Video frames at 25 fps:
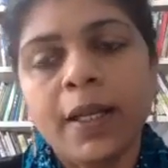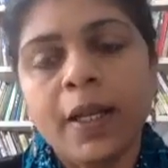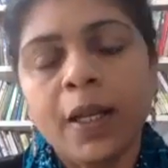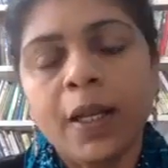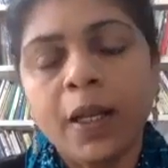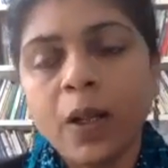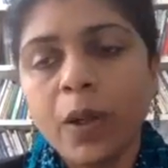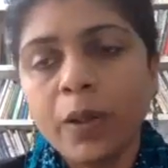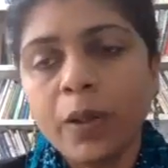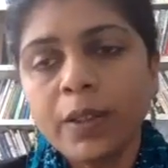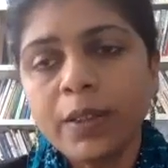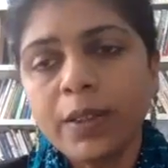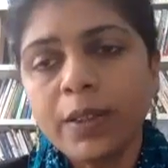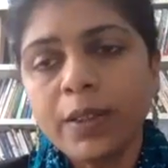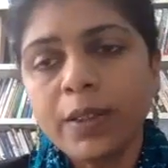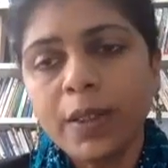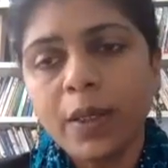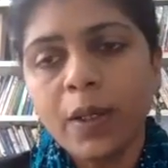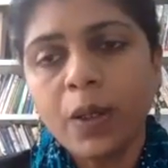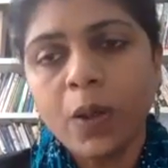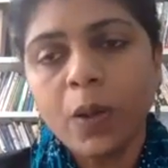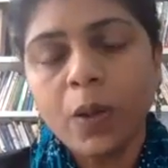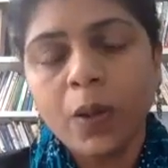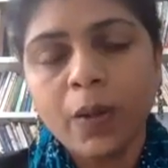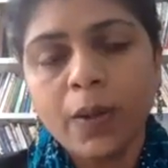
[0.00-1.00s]
On
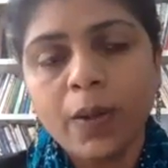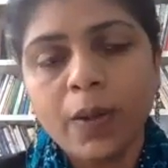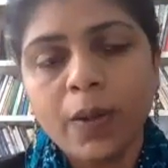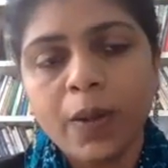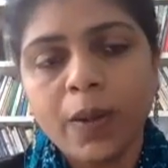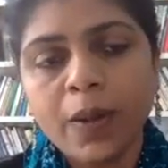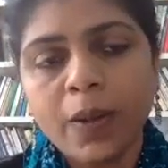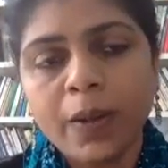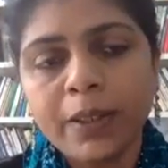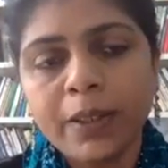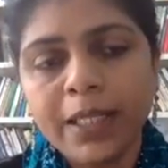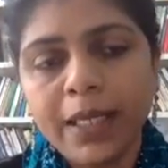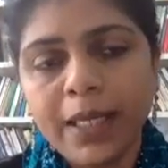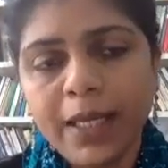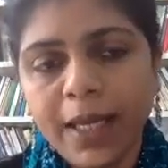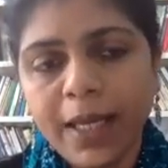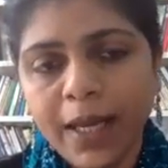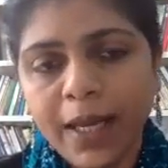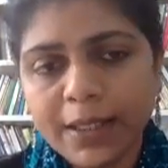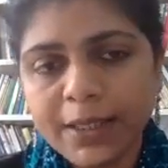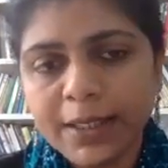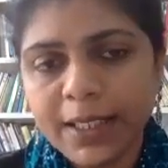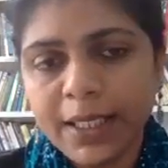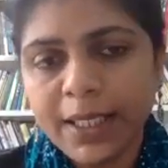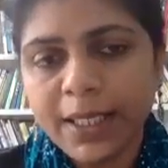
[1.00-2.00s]
a
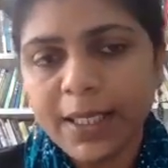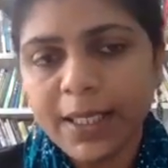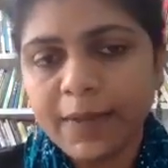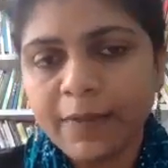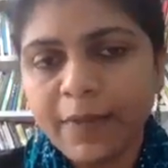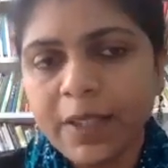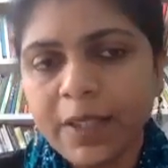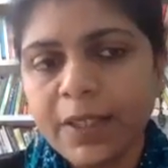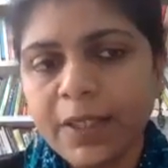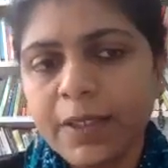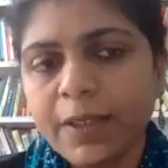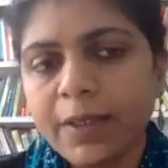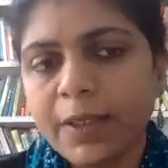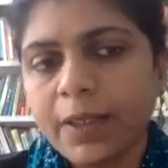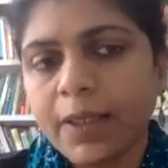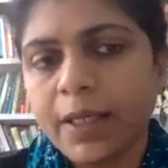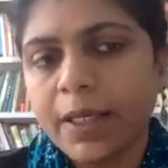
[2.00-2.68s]
larger level,